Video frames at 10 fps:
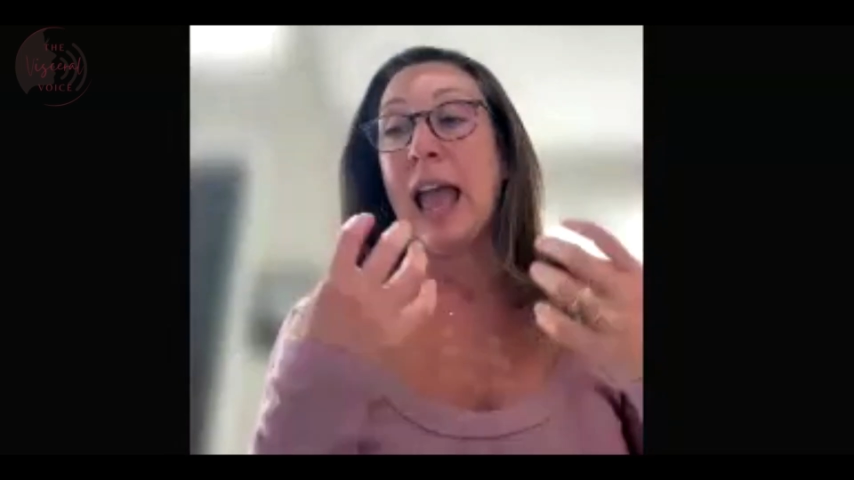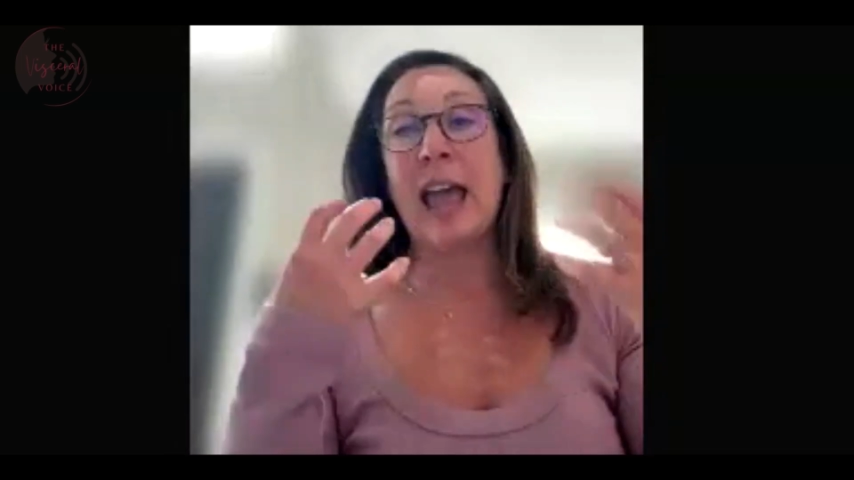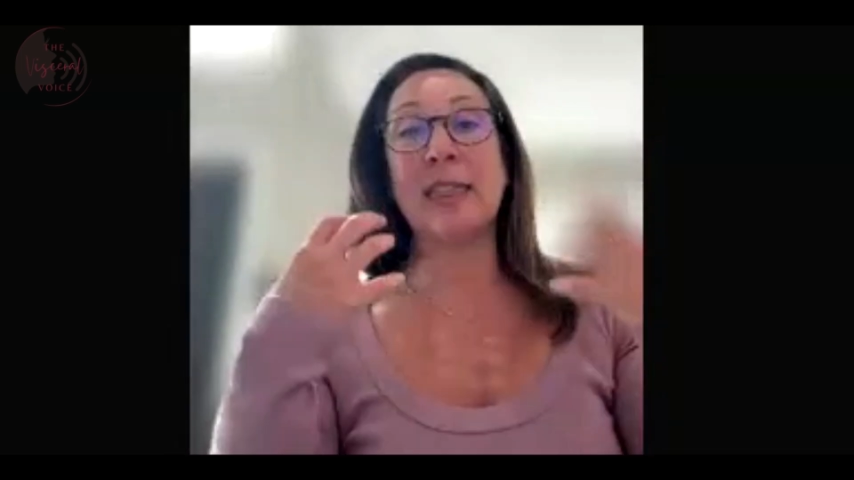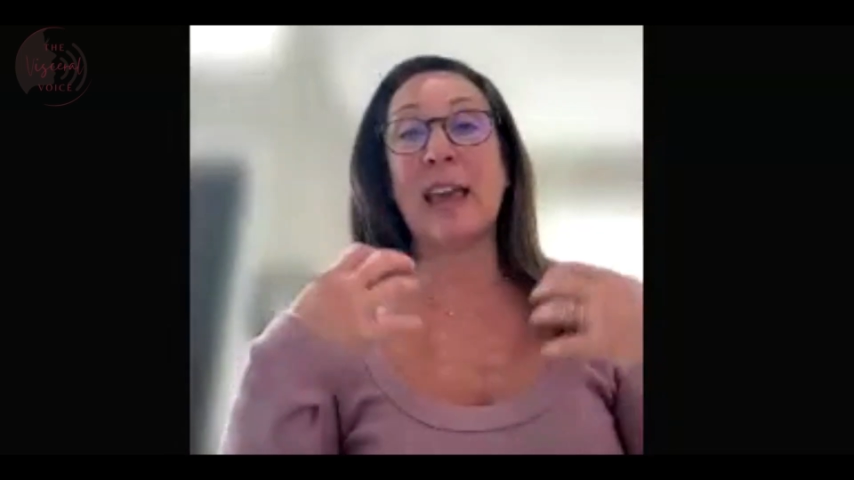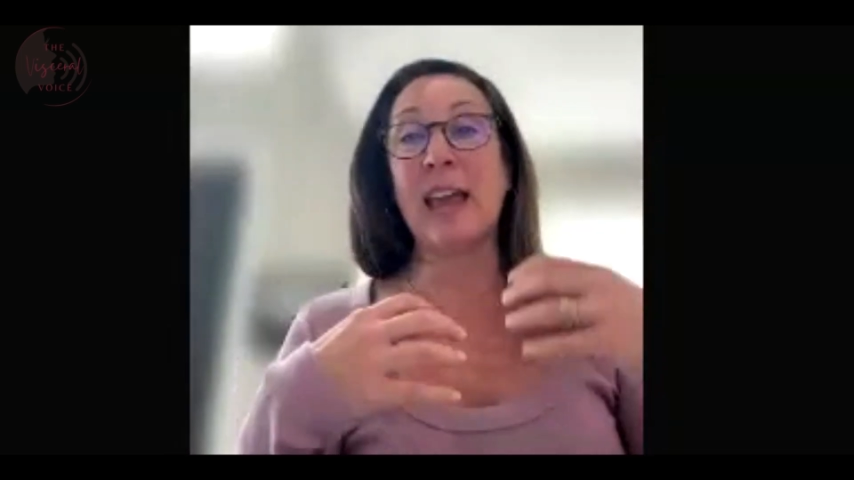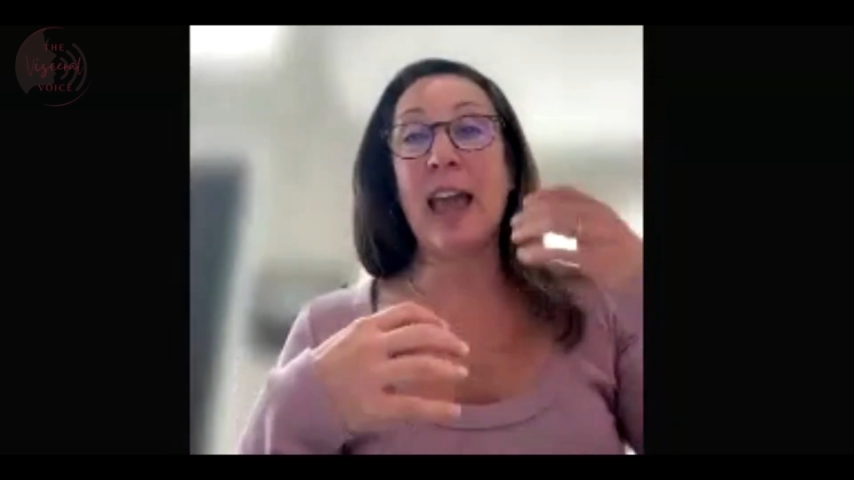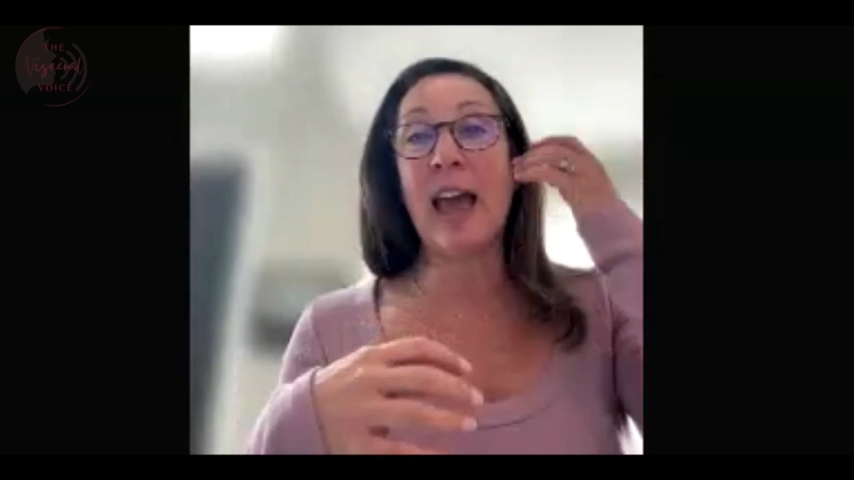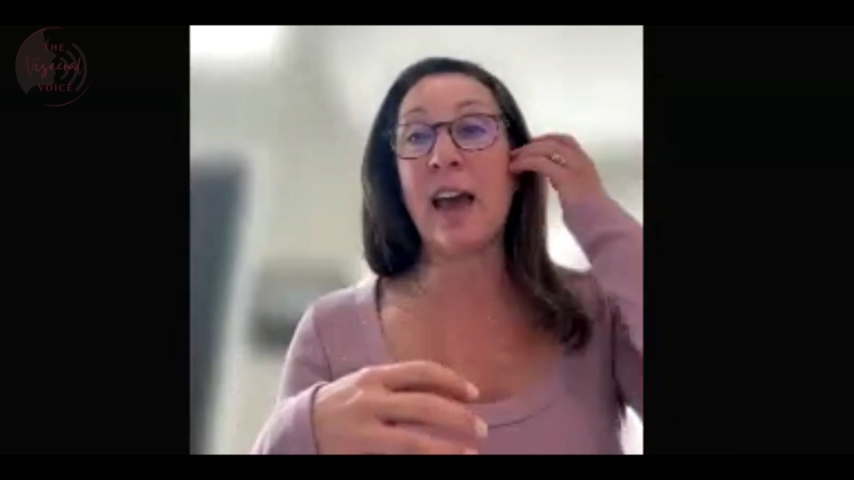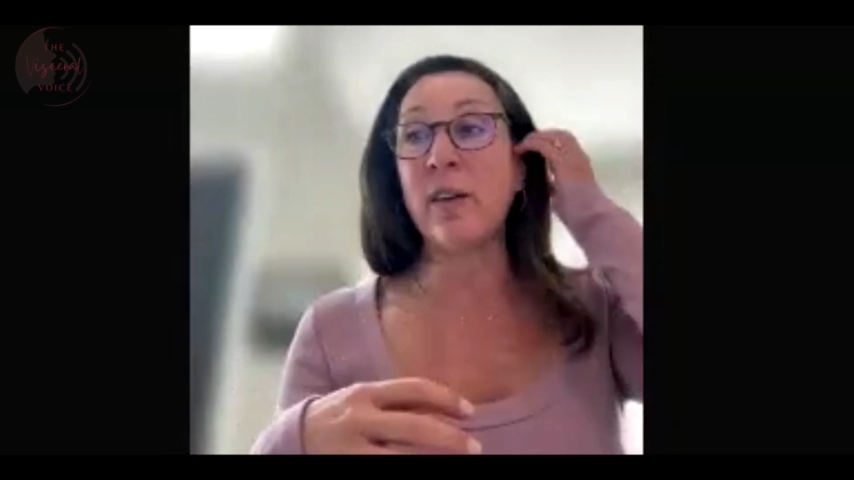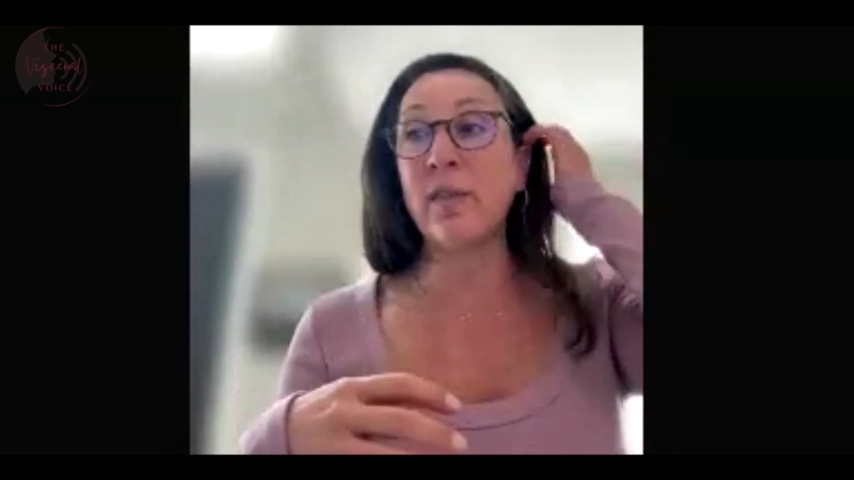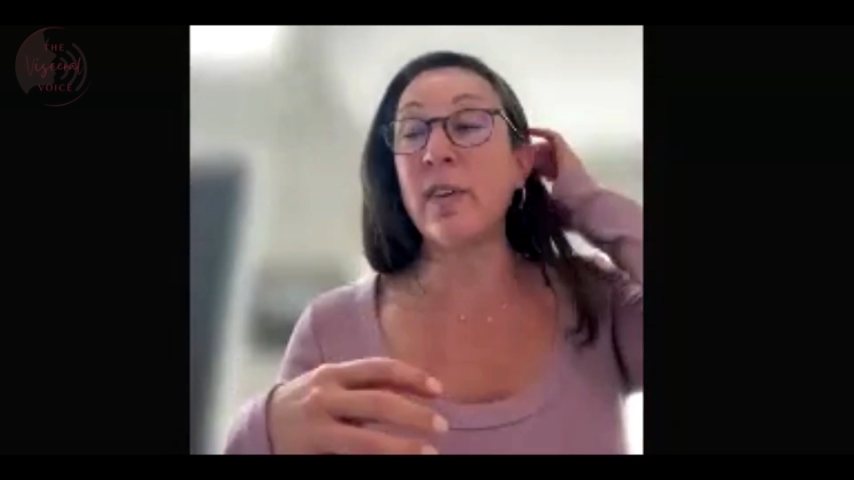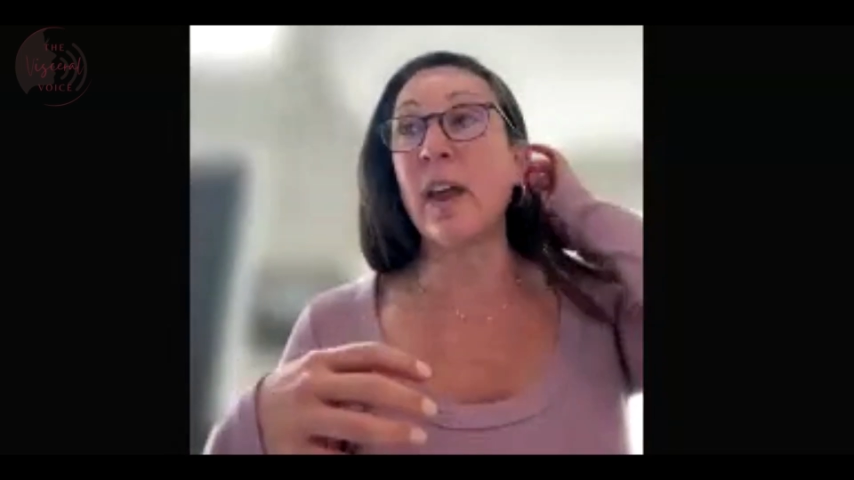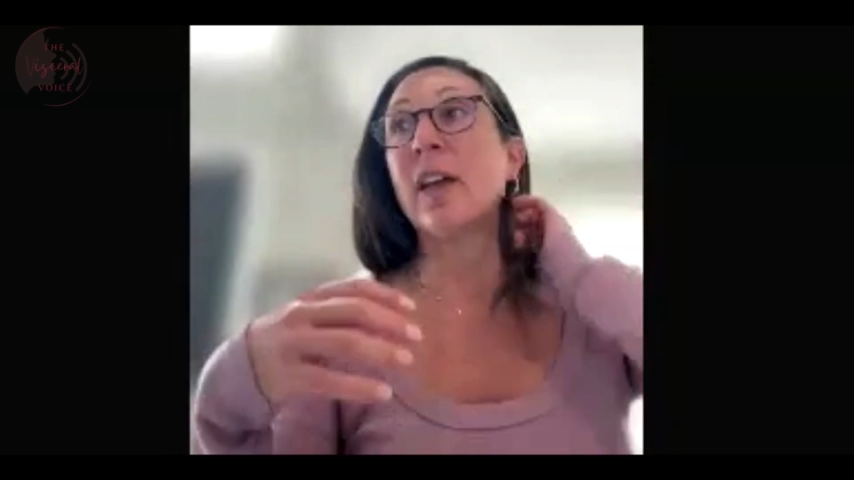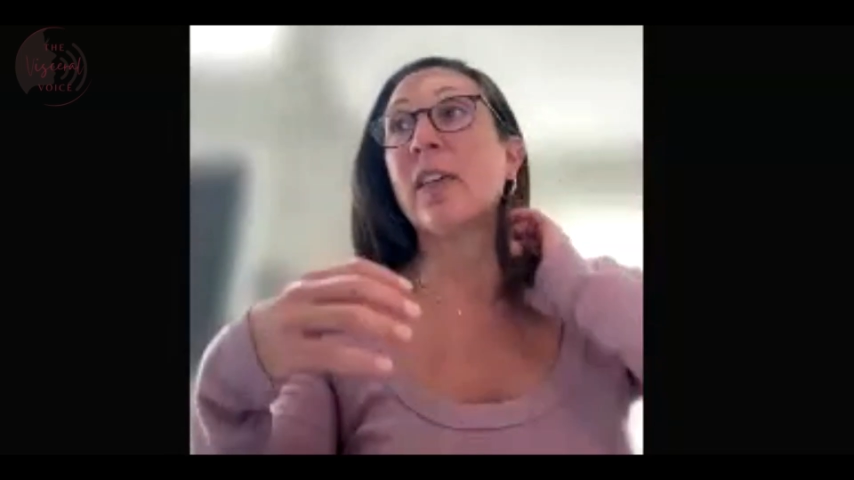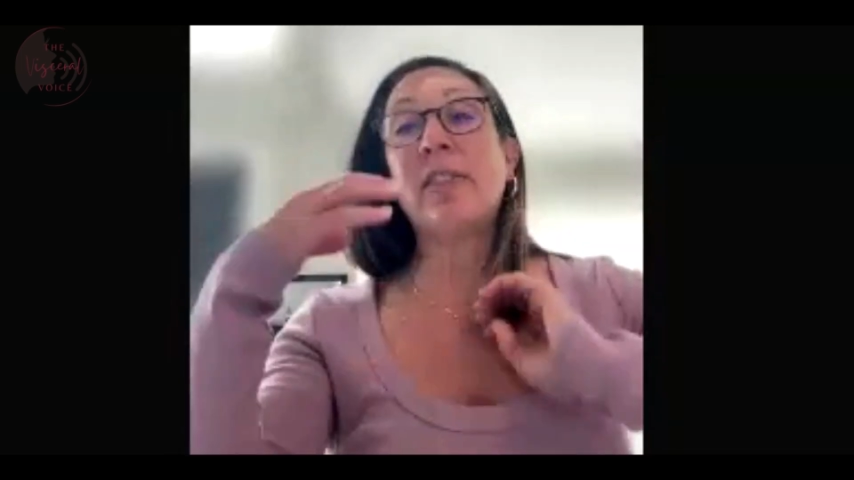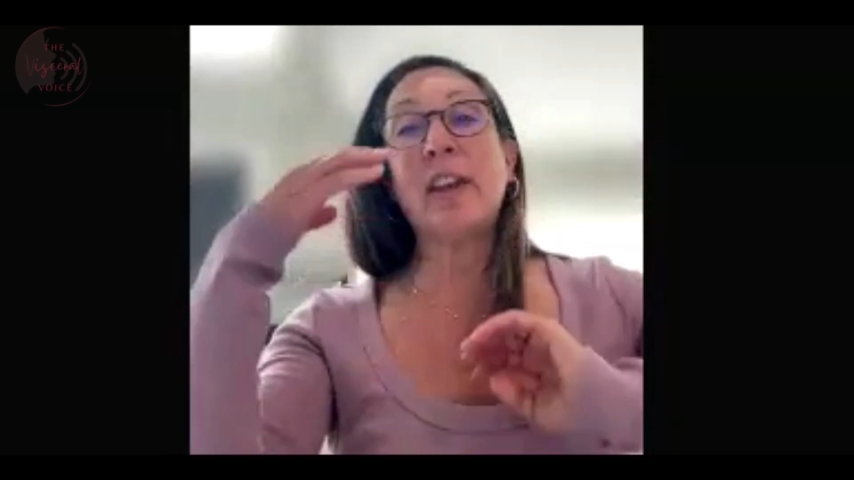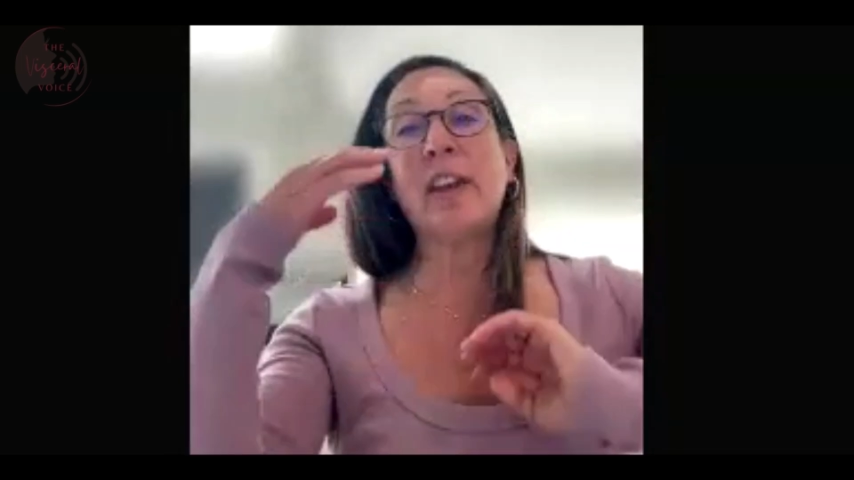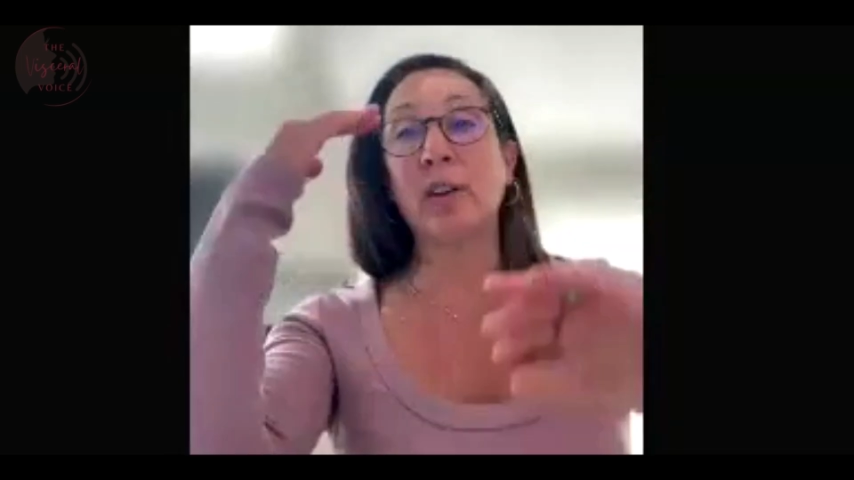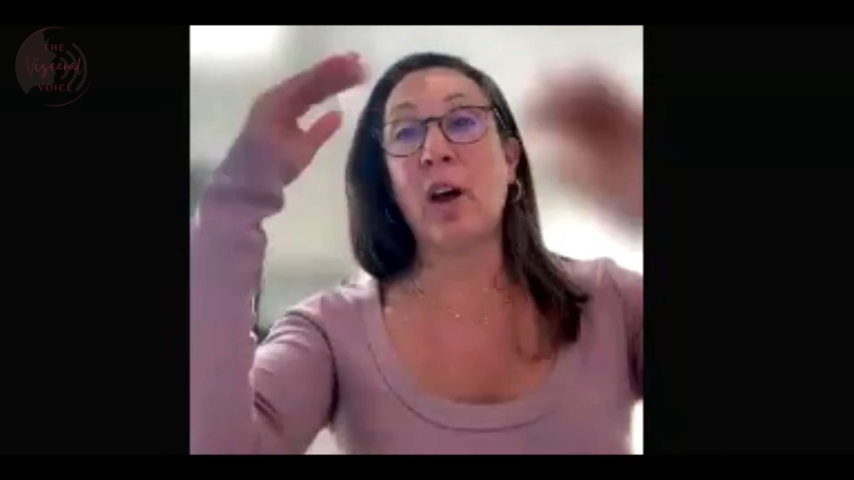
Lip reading: and they have their